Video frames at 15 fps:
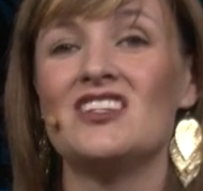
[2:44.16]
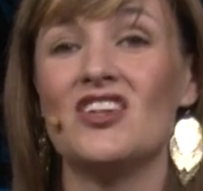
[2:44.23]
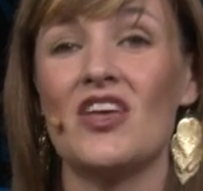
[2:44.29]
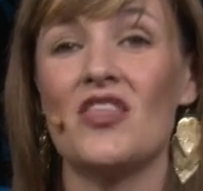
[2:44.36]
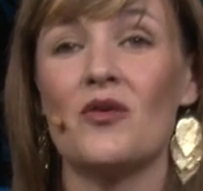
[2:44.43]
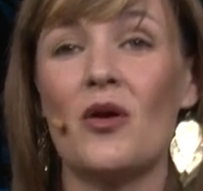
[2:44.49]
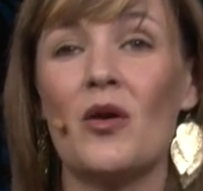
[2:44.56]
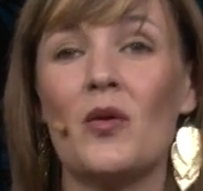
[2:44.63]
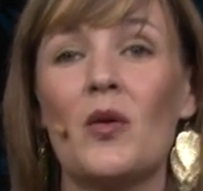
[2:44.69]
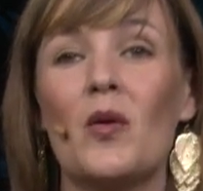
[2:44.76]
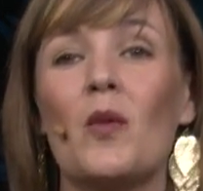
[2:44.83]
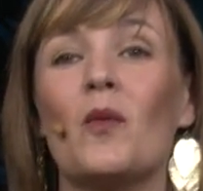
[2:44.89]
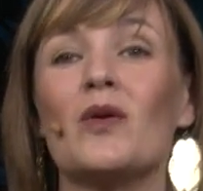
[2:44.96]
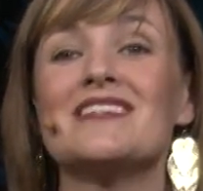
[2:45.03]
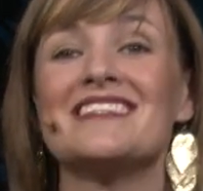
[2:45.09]

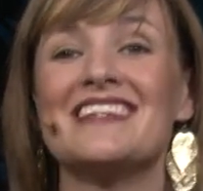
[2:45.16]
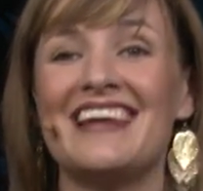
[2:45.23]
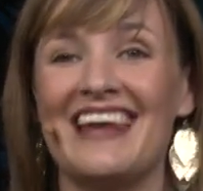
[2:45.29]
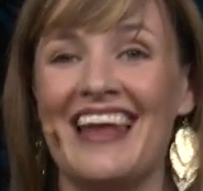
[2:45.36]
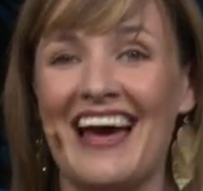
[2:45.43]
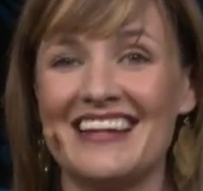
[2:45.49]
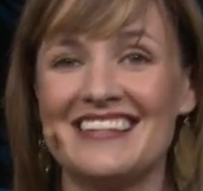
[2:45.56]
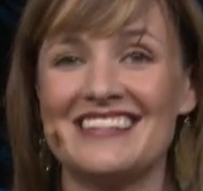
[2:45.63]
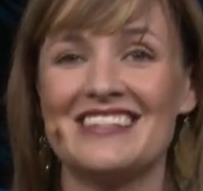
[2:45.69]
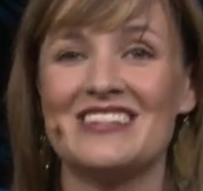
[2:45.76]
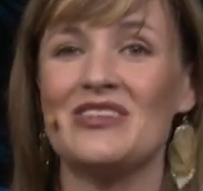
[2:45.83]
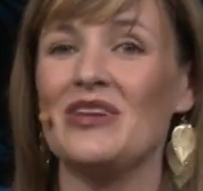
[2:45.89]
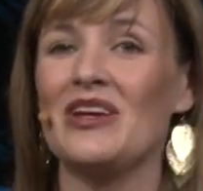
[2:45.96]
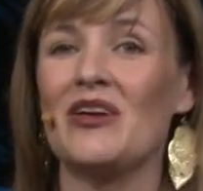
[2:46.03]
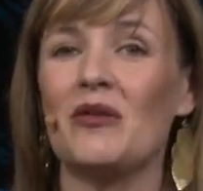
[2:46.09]
Jethro was delighted
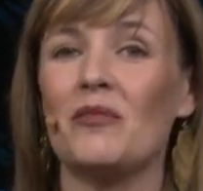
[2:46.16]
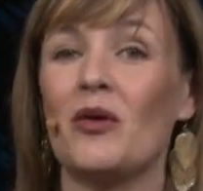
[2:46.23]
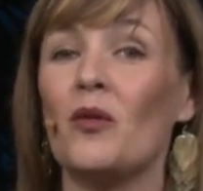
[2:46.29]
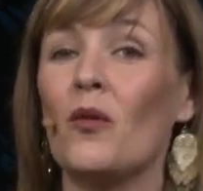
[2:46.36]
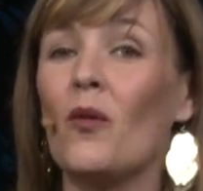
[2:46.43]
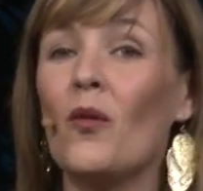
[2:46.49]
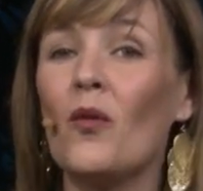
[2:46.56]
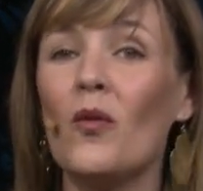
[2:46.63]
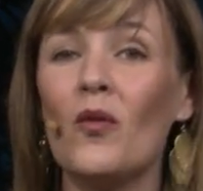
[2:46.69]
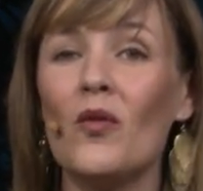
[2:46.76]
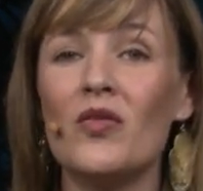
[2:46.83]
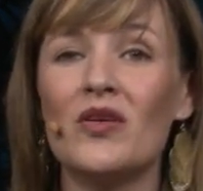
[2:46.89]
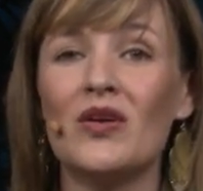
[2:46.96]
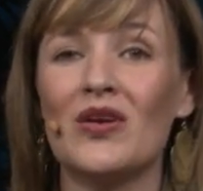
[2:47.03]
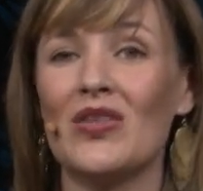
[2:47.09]
to hear about
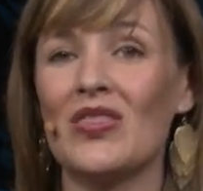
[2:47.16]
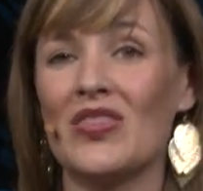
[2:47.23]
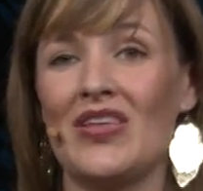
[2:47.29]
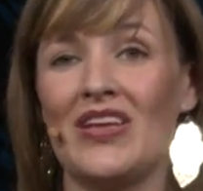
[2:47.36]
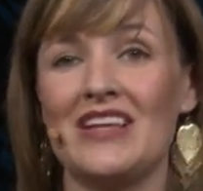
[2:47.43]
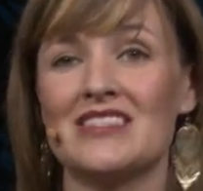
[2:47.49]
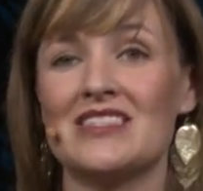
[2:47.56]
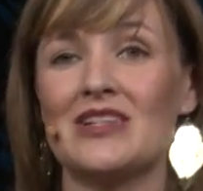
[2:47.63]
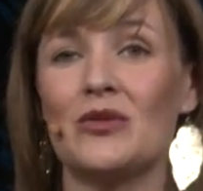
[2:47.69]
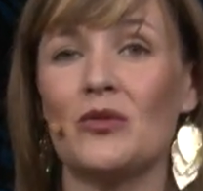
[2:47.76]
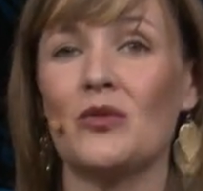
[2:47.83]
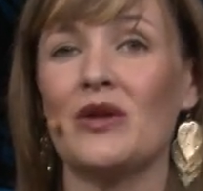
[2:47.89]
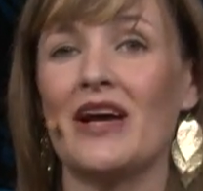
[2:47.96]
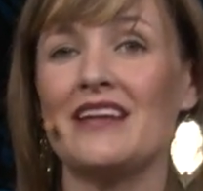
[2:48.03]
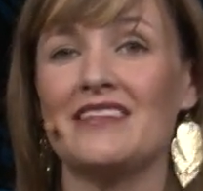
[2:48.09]
all the good things the
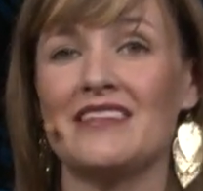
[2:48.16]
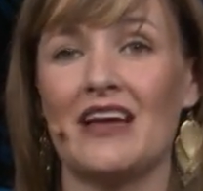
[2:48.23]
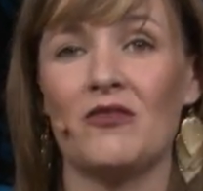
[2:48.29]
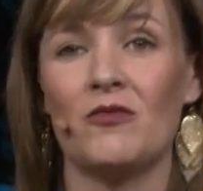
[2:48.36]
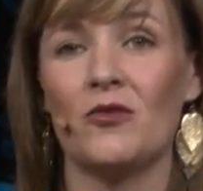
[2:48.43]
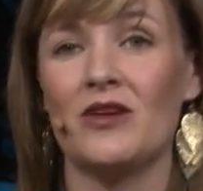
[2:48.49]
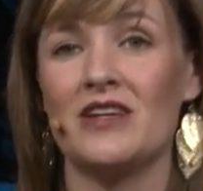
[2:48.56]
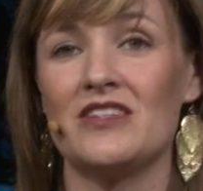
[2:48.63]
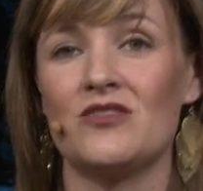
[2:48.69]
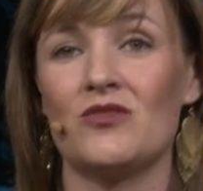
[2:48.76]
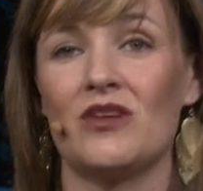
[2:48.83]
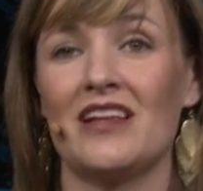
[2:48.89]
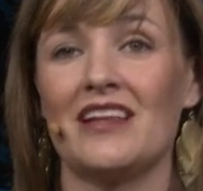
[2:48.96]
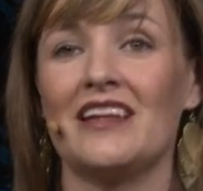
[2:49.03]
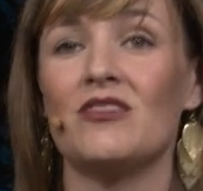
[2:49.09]
Lord had done for
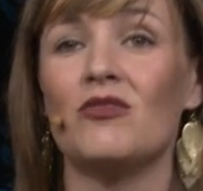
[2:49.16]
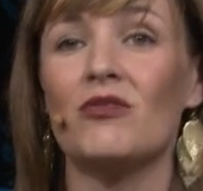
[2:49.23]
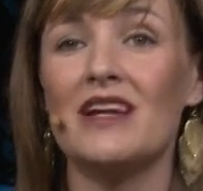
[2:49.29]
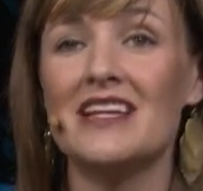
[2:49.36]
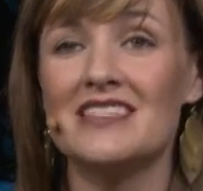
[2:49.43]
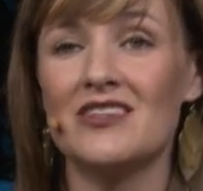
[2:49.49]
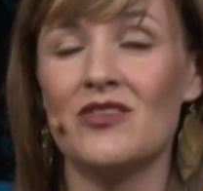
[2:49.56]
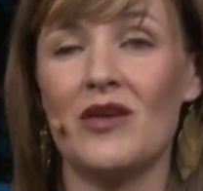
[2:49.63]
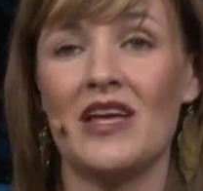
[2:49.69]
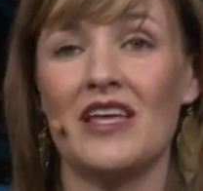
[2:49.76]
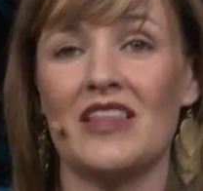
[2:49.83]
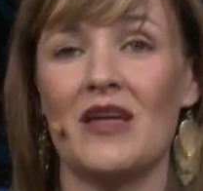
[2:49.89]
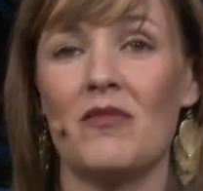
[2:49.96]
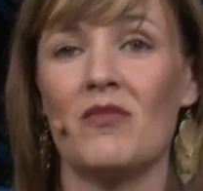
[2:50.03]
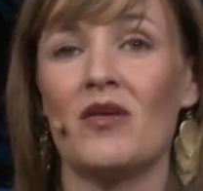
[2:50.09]
Israel in
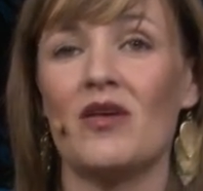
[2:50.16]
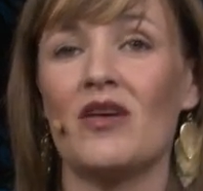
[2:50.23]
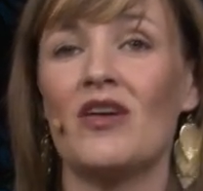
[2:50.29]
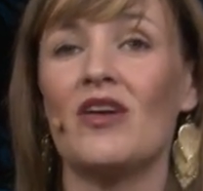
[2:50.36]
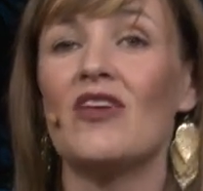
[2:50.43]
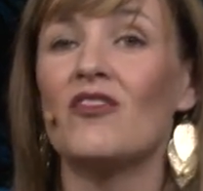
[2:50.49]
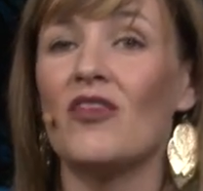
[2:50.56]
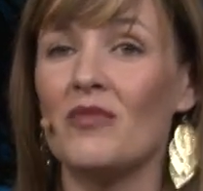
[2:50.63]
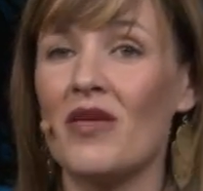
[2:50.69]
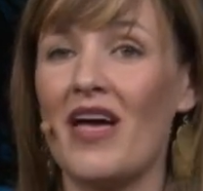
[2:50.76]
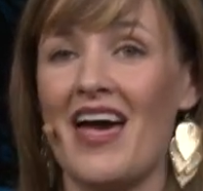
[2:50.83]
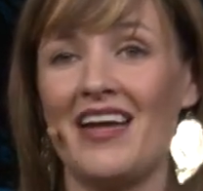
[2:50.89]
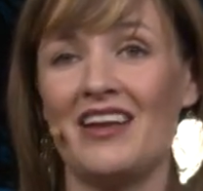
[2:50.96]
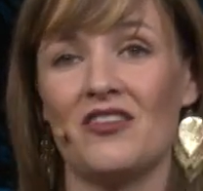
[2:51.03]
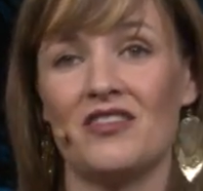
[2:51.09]
rescuing them from
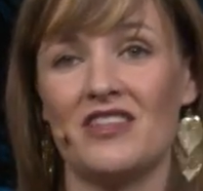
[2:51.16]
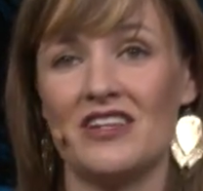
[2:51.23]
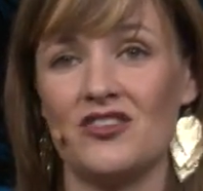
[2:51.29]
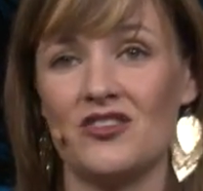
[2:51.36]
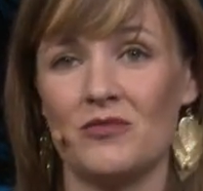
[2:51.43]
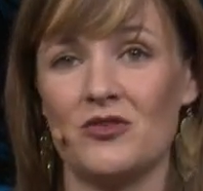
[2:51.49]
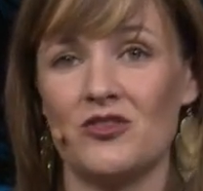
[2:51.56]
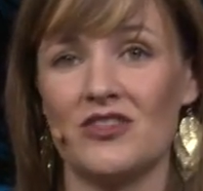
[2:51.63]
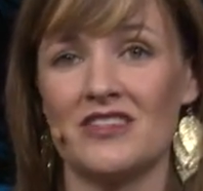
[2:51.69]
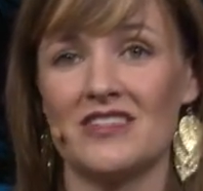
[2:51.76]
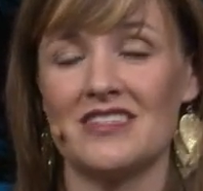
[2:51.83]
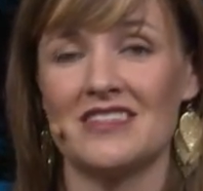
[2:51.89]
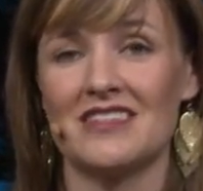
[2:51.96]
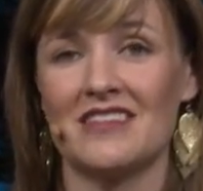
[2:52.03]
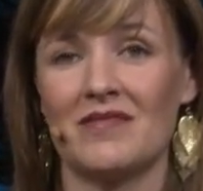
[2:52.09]
the hand of the
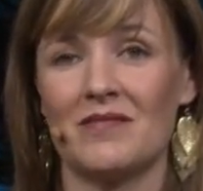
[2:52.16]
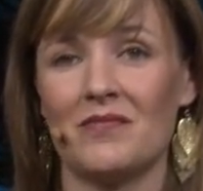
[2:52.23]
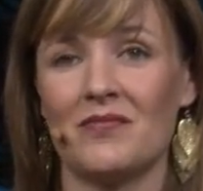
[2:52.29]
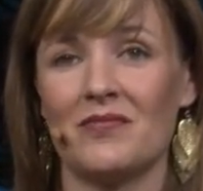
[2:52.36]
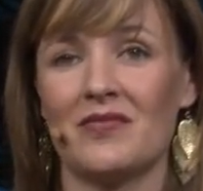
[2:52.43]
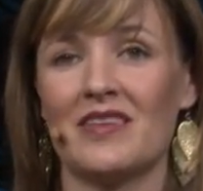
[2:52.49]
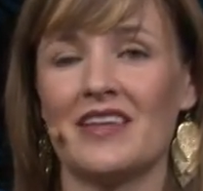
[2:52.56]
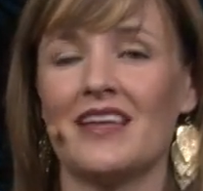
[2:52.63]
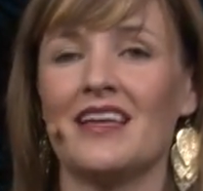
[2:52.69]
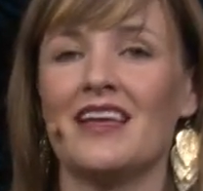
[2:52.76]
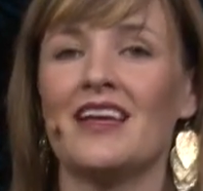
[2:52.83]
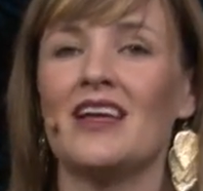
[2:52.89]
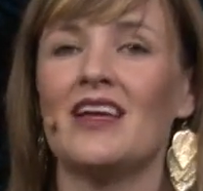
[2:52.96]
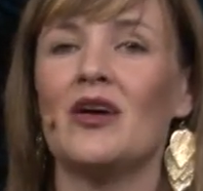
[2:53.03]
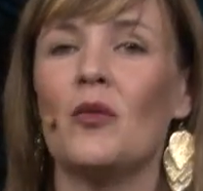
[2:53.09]
Egyptians.
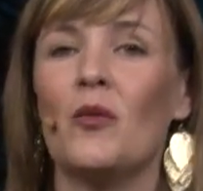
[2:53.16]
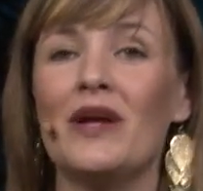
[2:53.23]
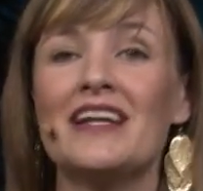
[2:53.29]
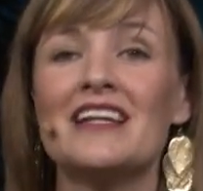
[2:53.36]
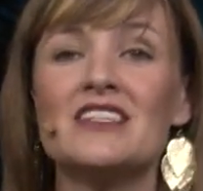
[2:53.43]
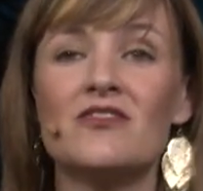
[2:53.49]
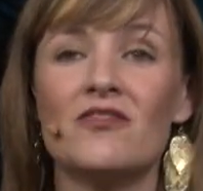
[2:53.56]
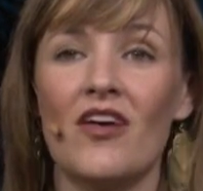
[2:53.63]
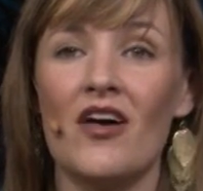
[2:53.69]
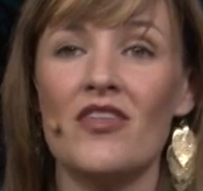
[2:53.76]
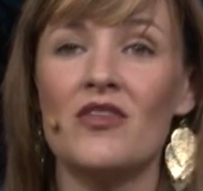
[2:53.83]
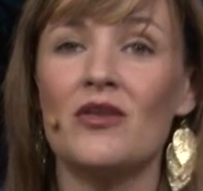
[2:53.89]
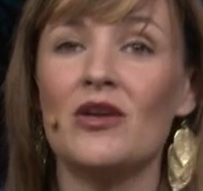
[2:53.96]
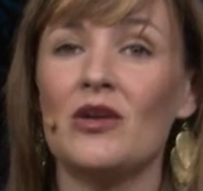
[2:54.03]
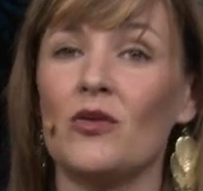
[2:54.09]
When his
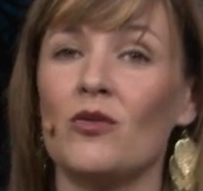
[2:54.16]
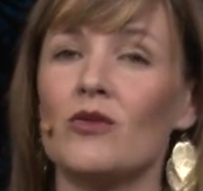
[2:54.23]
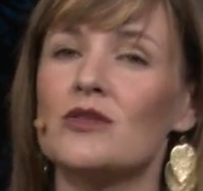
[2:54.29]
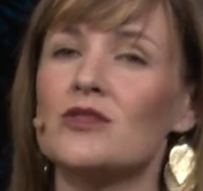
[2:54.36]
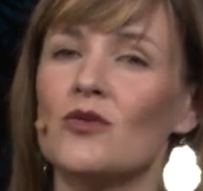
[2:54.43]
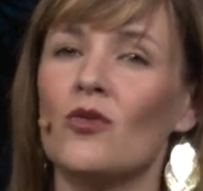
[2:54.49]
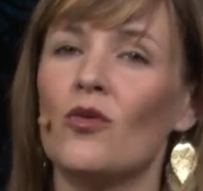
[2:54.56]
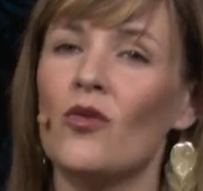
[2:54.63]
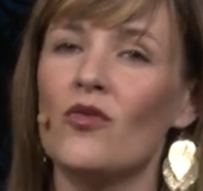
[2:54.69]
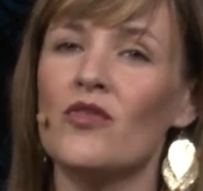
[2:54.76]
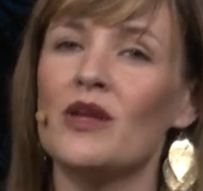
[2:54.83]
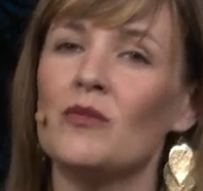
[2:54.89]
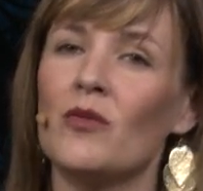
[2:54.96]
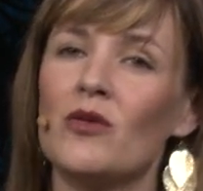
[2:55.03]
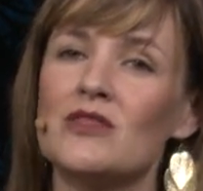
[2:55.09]
father-in-law saw all
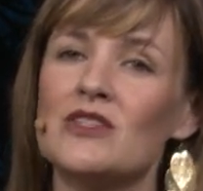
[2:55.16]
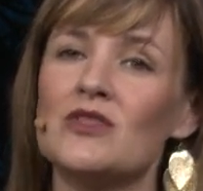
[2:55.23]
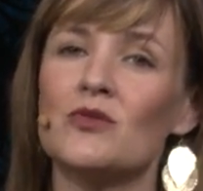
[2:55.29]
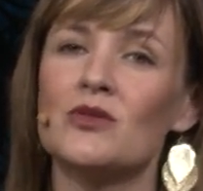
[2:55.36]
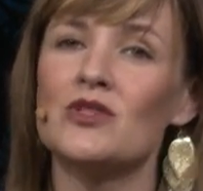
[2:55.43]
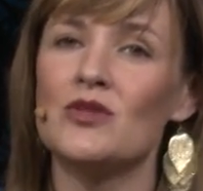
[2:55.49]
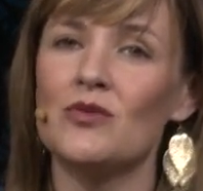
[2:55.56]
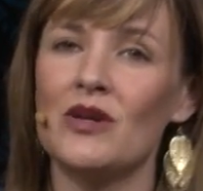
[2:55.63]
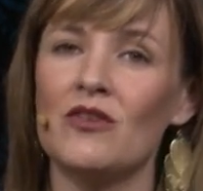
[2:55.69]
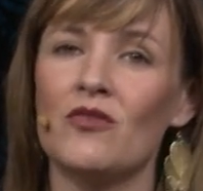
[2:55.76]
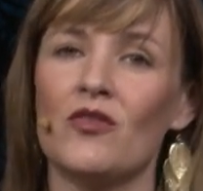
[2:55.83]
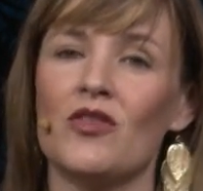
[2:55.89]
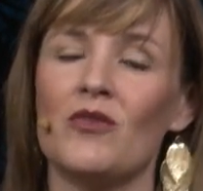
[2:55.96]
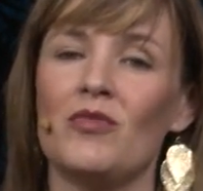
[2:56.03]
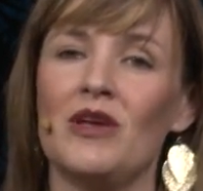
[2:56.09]
that Moses was doing
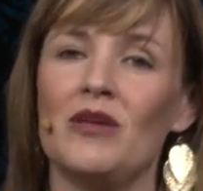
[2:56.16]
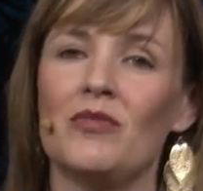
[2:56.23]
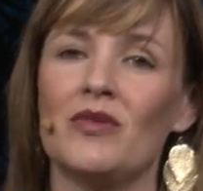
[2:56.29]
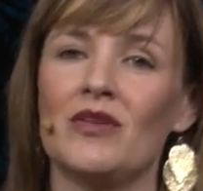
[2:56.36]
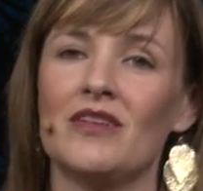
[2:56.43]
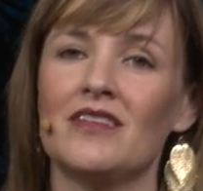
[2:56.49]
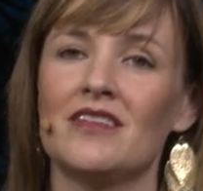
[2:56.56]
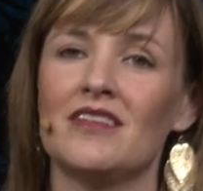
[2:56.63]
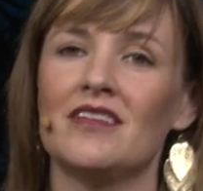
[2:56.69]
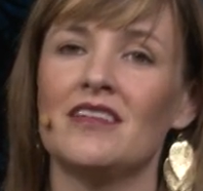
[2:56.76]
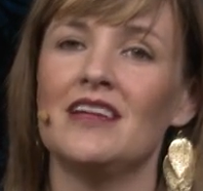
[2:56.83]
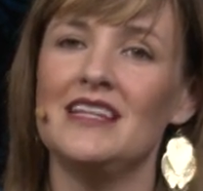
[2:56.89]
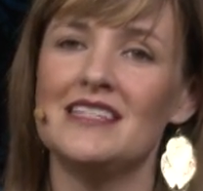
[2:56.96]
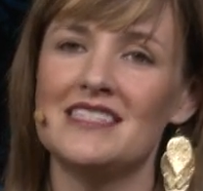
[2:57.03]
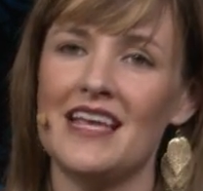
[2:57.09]
for the people,
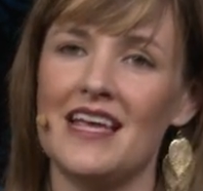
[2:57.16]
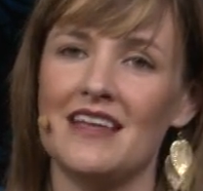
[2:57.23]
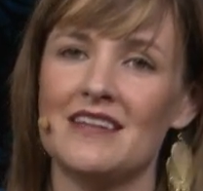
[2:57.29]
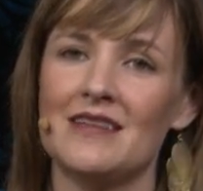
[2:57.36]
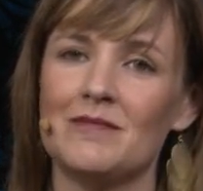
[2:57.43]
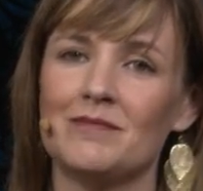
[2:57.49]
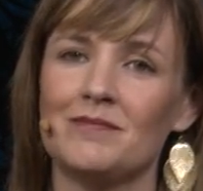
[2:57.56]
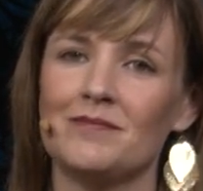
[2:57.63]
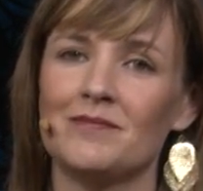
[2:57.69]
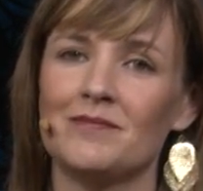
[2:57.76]
he said,